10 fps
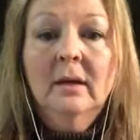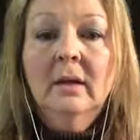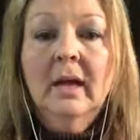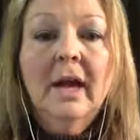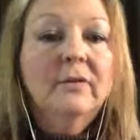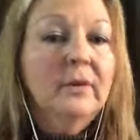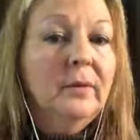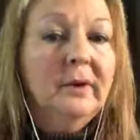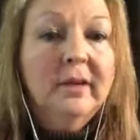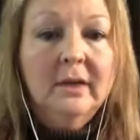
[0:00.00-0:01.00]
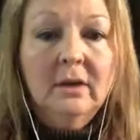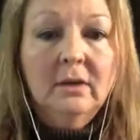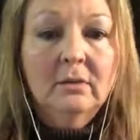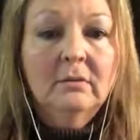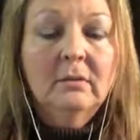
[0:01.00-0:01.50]
Everywhere they go,
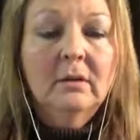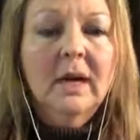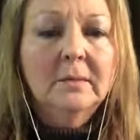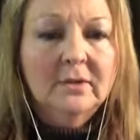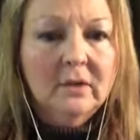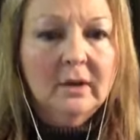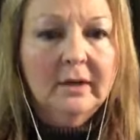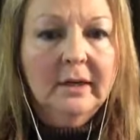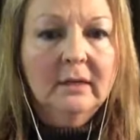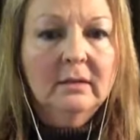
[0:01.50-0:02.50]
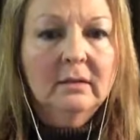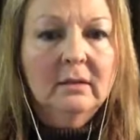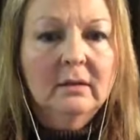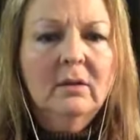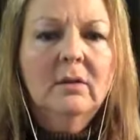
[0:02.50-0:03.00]
I'm sorry.
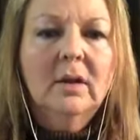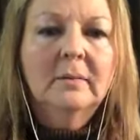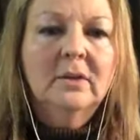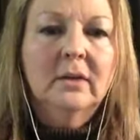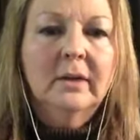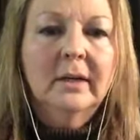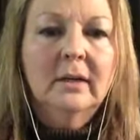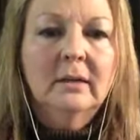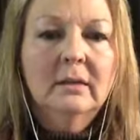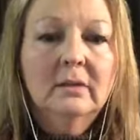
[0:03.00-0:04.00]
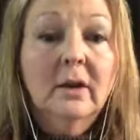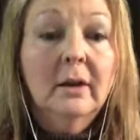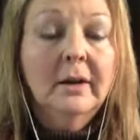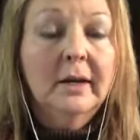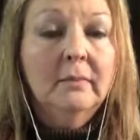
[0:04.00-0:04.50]
Oh, I'm sorry.
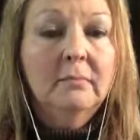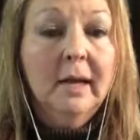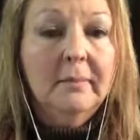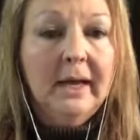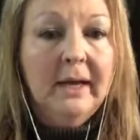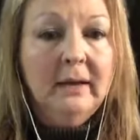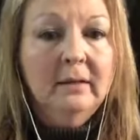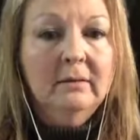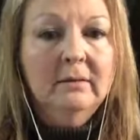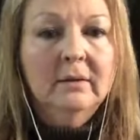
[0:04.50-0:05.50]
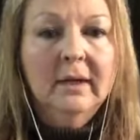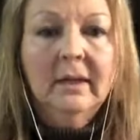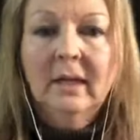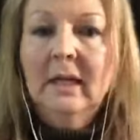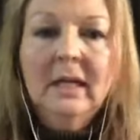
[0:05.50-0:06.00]
Sorry, my bad, right?
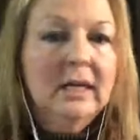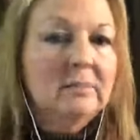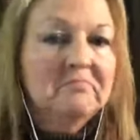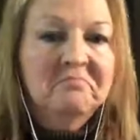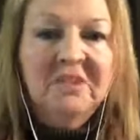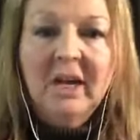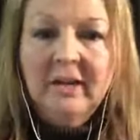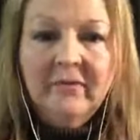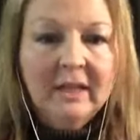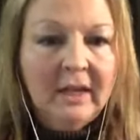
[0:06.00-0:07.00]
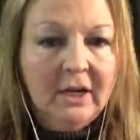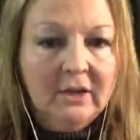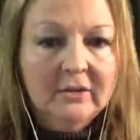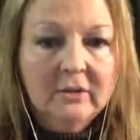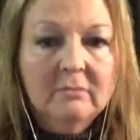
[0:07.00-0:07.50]
Not even theirs,
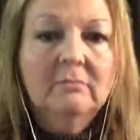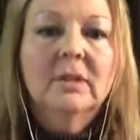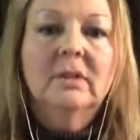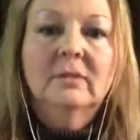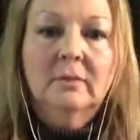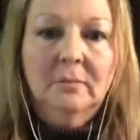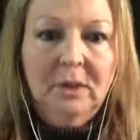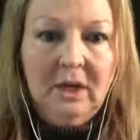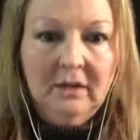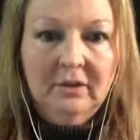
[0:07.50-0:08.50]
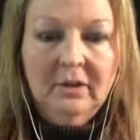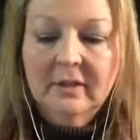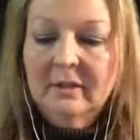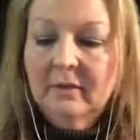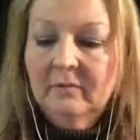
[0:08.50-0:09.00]
but they're
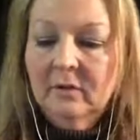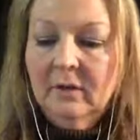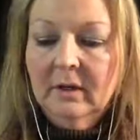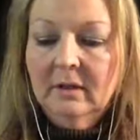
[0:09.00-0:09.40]
apologizing for it.